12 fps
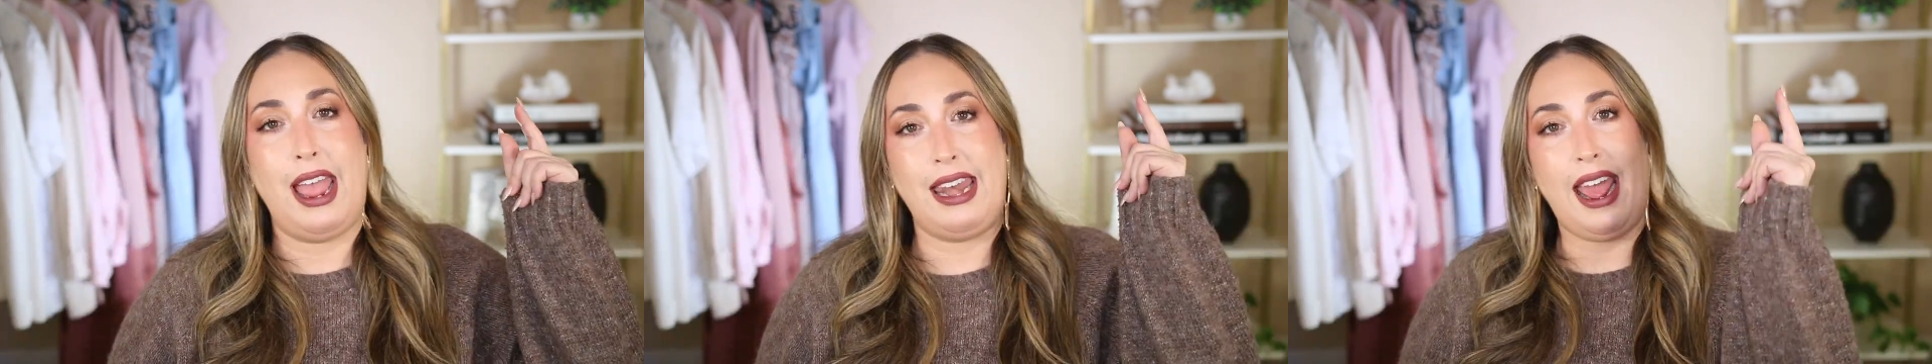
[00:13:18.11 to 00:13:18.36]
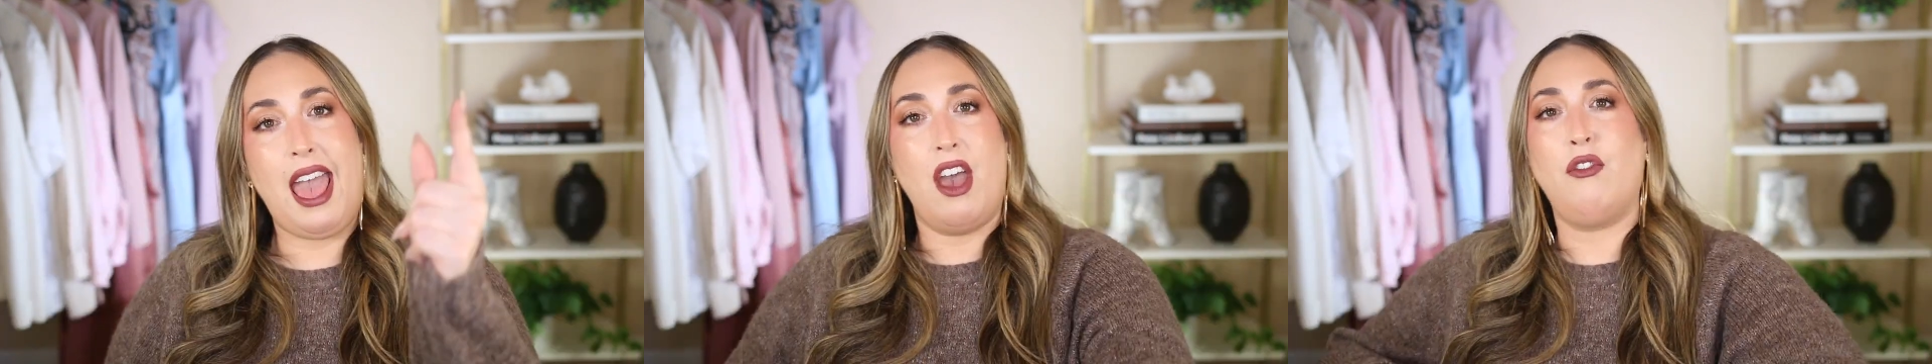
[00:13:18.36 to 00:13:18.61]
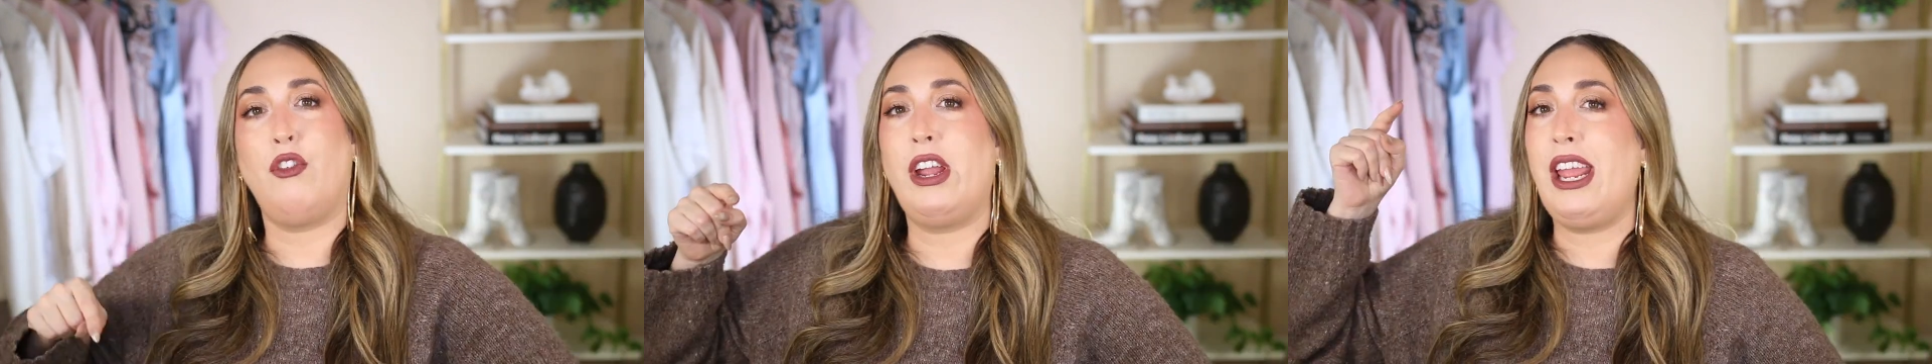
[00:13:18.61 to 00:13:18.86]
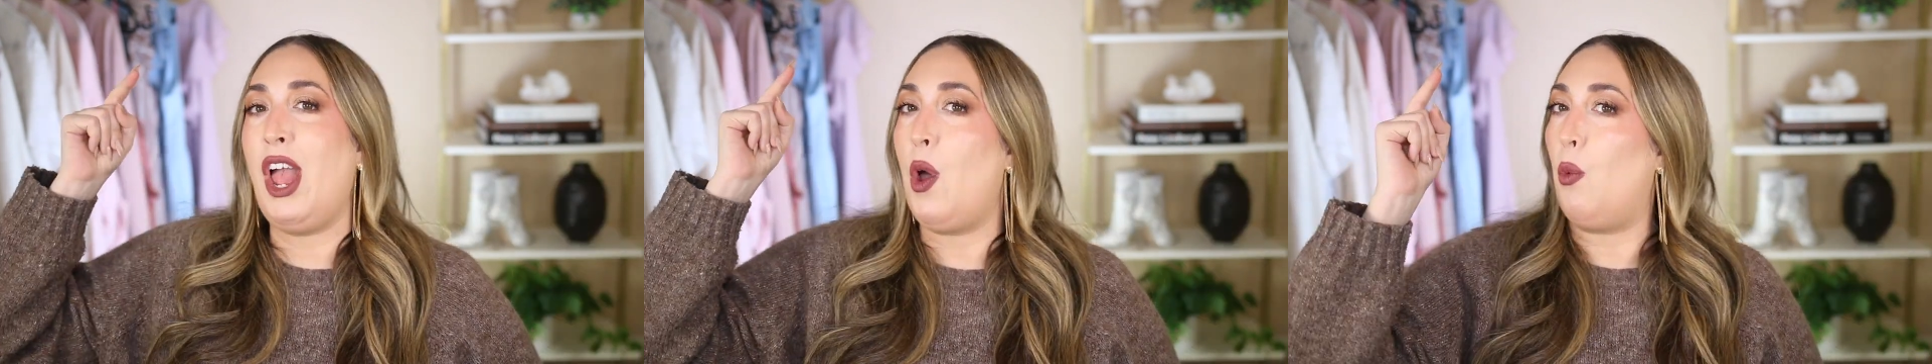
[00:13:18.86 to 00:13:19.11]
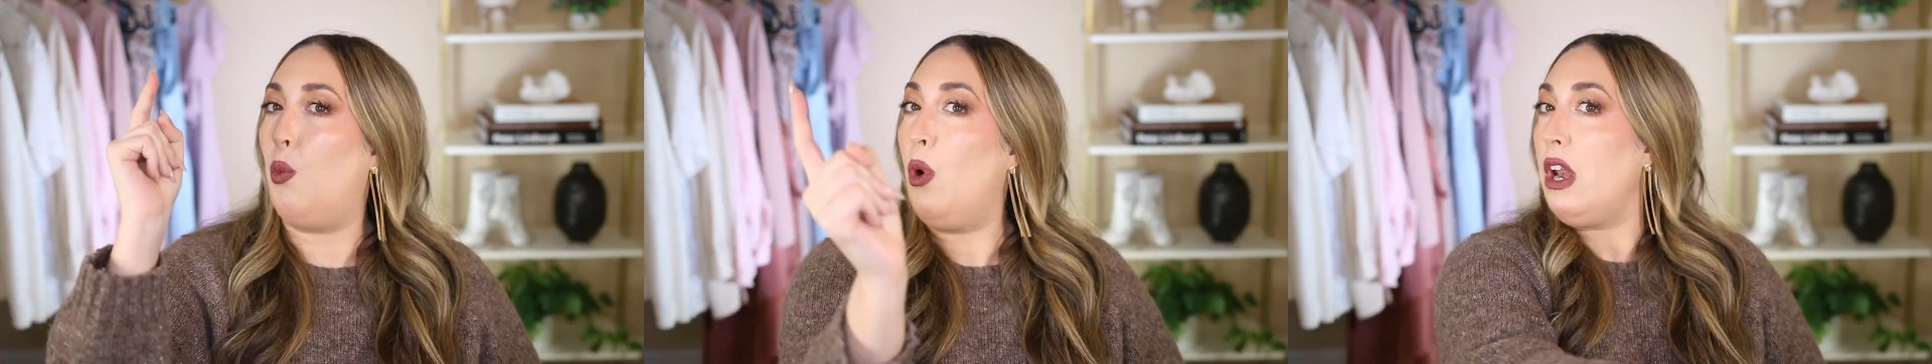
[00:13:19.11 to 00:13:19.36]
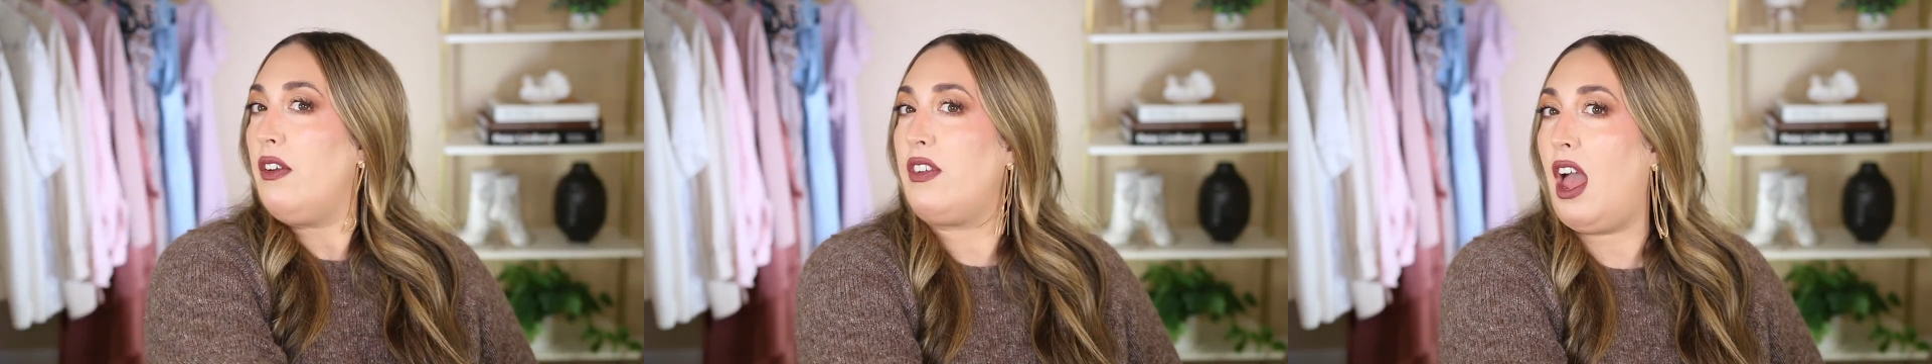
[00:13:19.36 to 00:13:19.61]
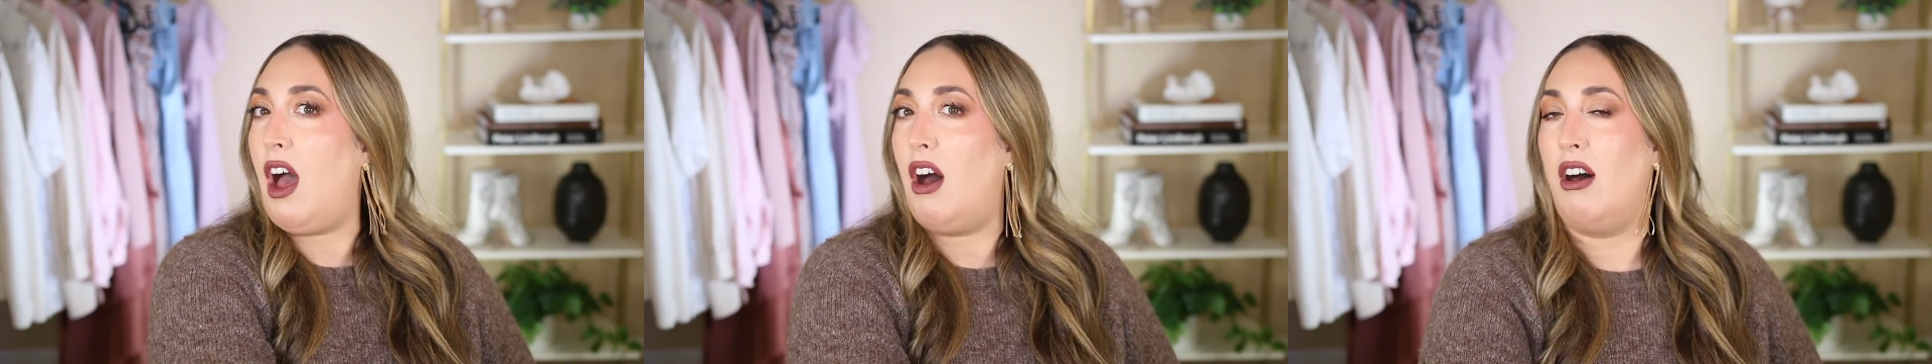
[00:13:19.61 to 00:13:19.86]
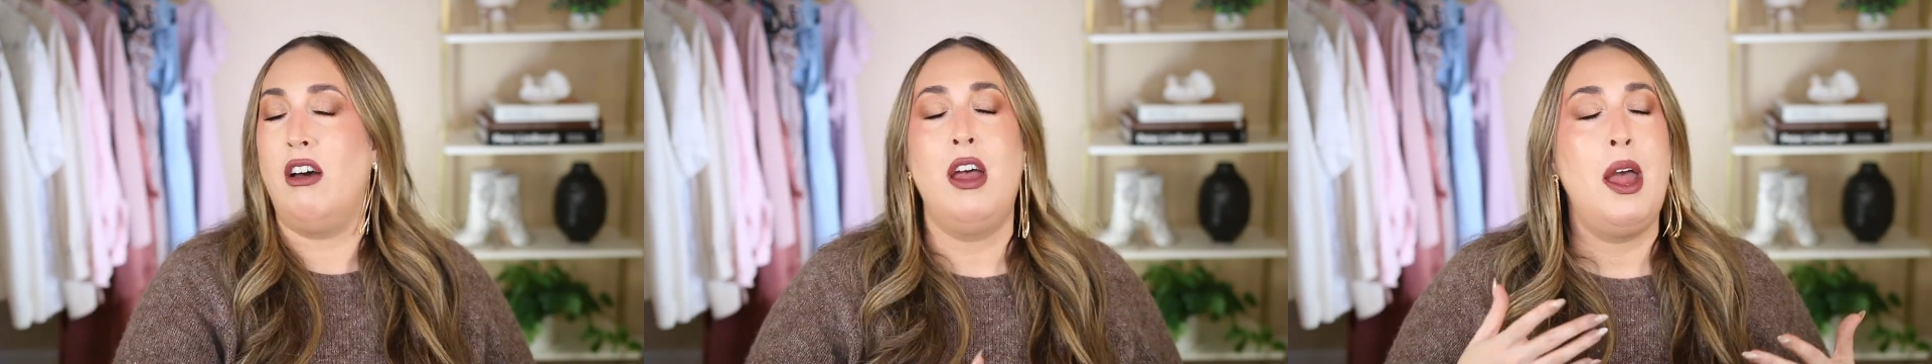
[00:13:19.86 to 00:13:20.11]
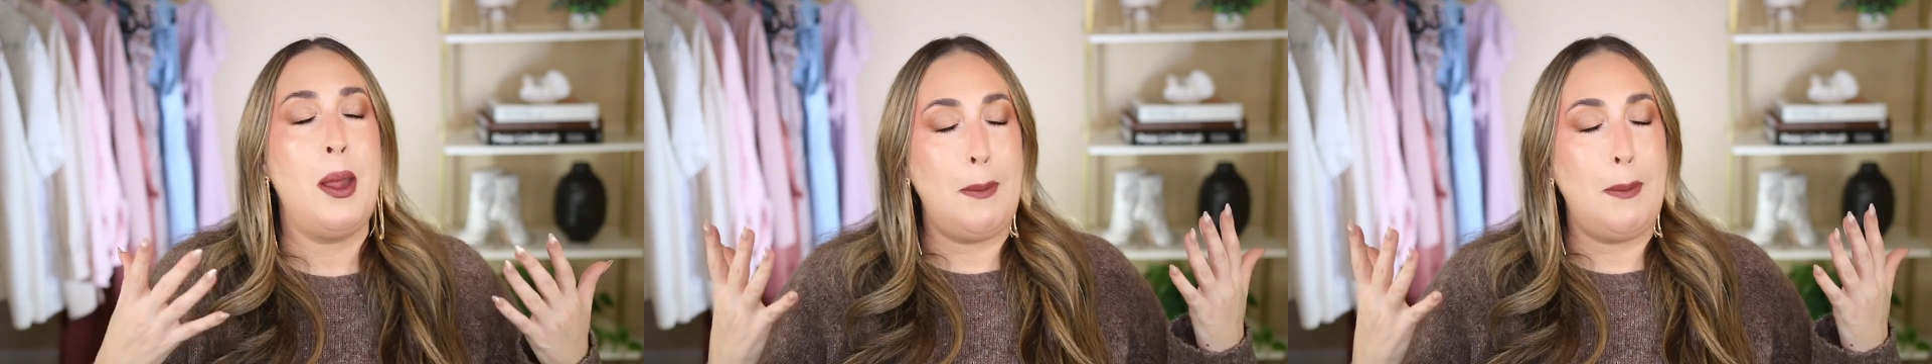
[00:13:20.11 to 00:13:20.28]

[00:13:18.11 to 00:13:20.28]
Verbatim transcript: and every one of y'all.